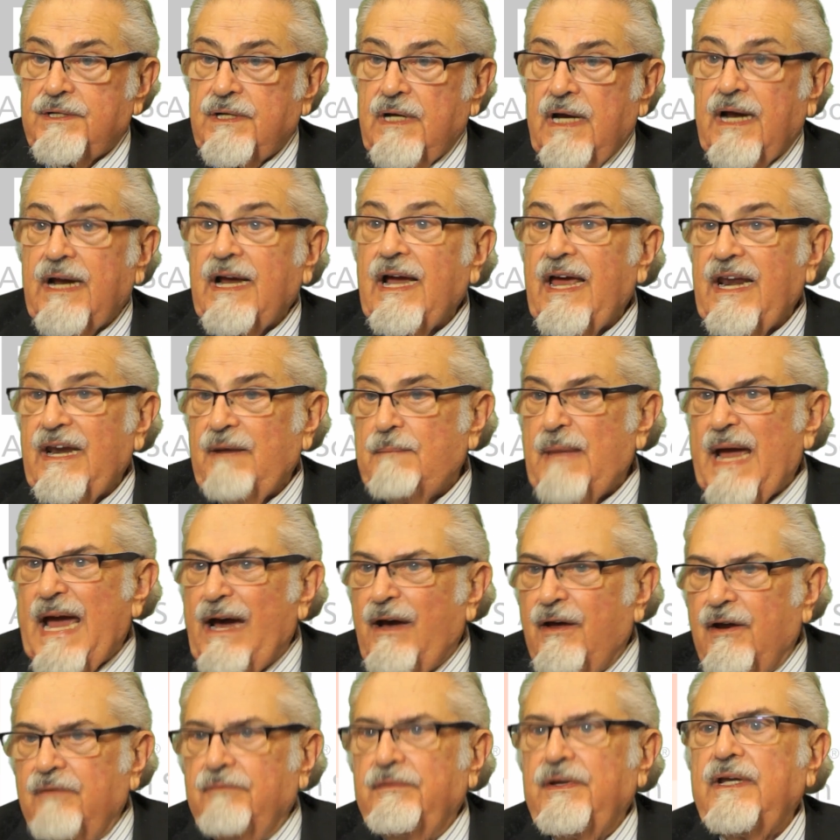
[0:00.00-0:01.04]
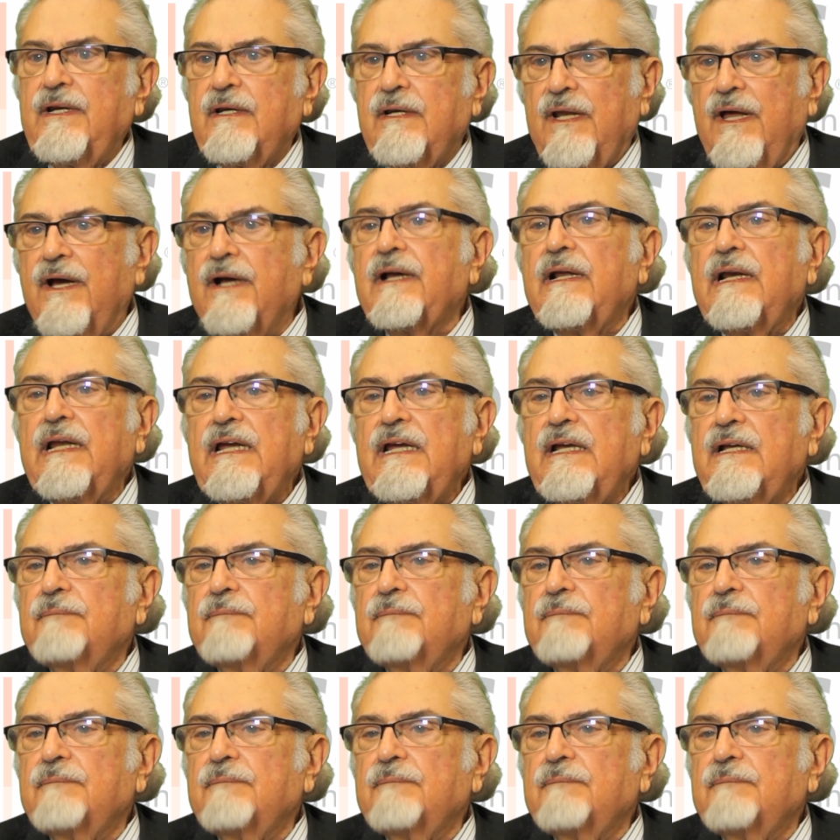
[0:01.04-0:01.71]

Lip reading: I got him out of it, luckily,